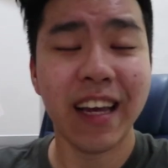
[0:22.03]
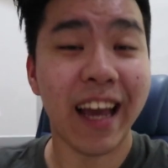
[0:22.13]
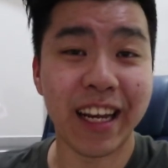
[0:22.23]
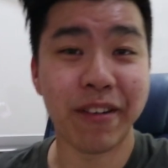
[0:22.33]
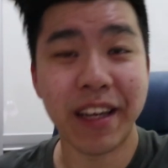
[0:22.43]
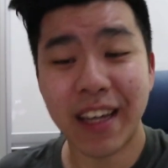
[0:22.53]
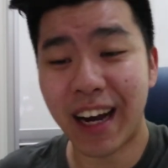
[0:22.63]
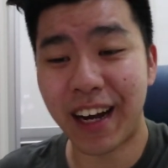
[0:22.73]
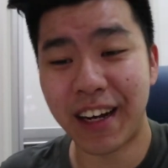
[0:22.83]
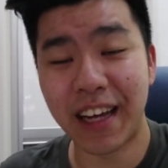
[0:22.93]
Anyway,
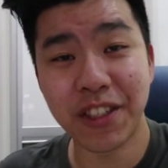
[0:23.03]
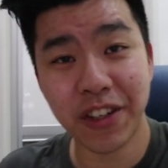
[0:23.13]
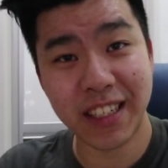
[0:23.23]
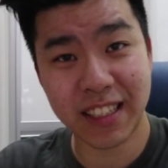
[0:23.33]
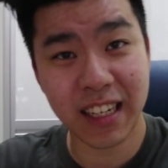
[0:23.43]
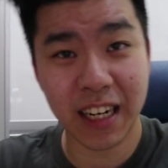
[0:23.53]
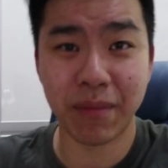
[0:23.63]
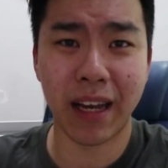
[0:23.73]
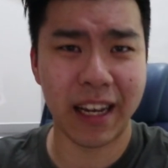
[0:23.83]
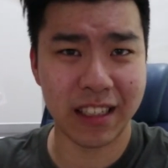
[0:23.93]
enjoy this clip
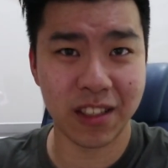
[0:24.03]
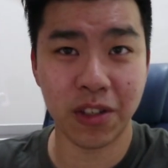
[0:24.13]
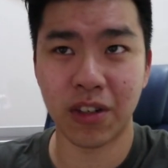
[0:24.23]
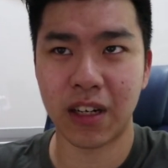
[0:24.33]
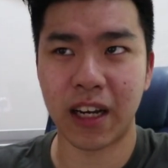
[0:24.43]
that I just took